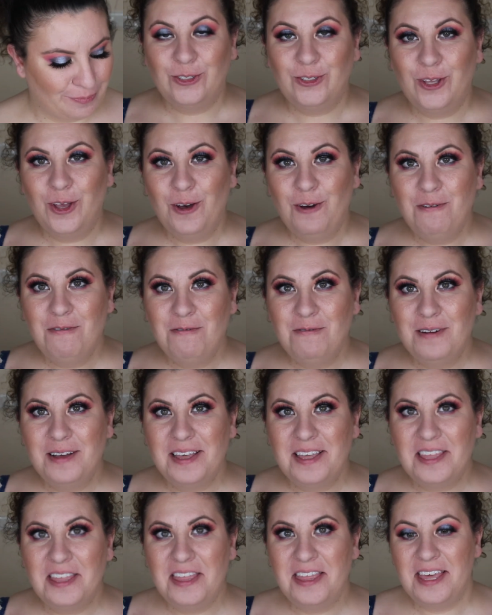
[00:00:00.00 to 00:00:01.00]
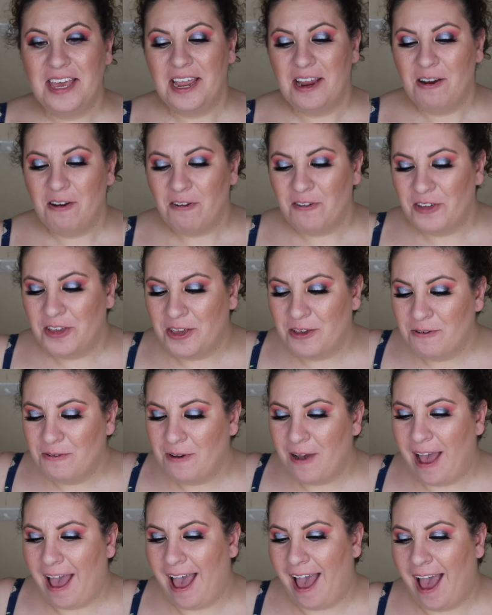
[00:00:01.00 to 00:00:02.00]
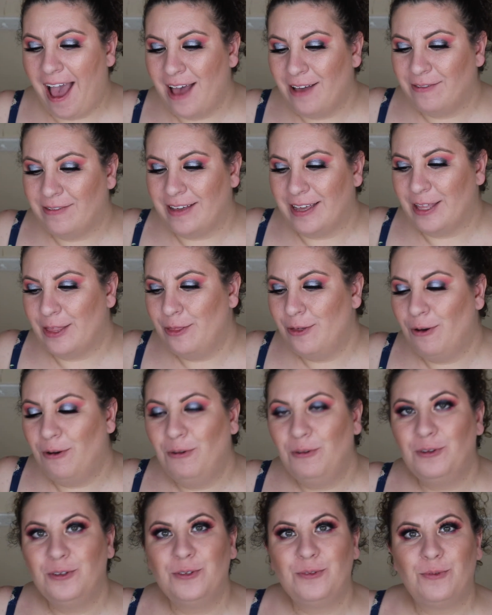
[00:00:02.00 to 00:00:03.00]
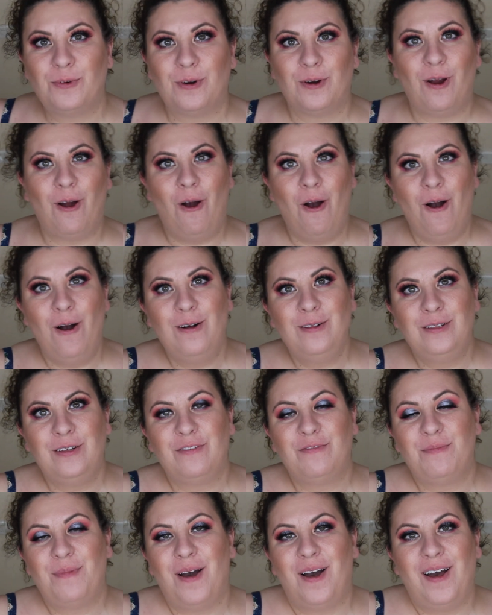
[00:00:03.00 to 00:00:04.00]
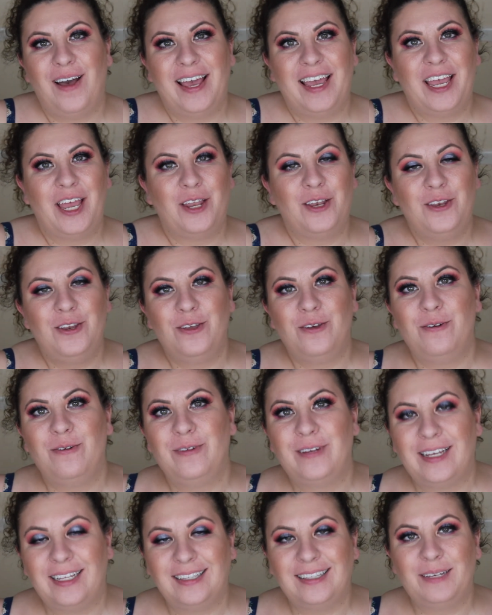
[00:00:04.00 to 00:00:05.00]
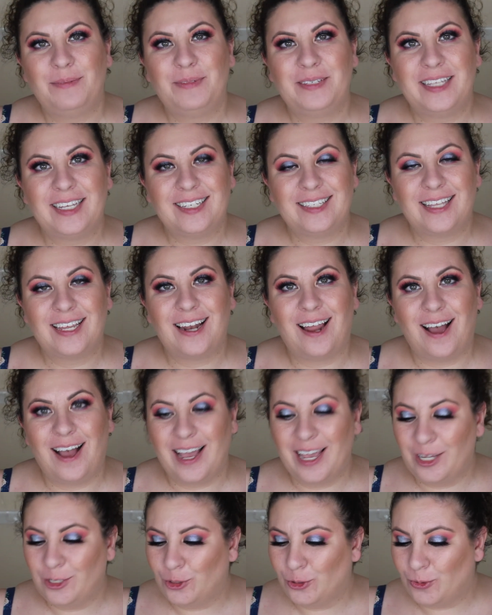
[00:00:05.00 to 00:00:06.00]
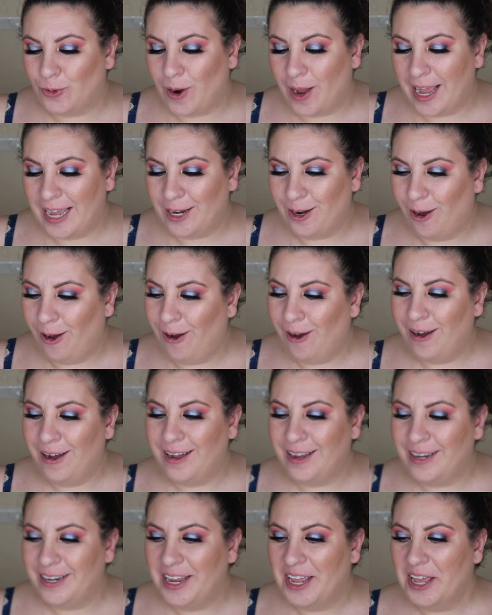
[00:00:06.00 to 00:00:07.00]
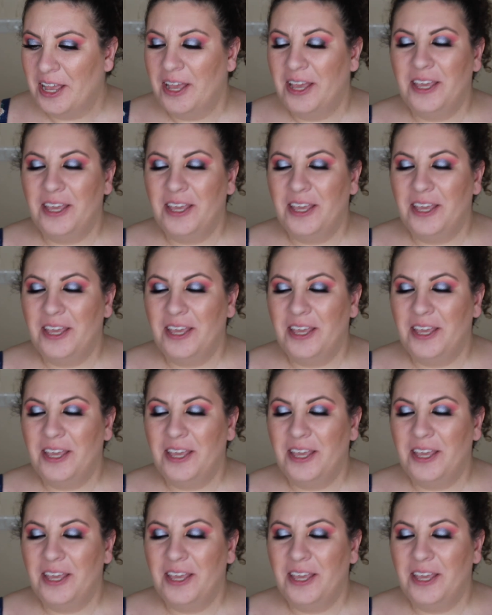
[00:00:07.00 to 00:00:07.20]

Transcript: So there you have it. Those were all of my nude lipsticks that I tried on.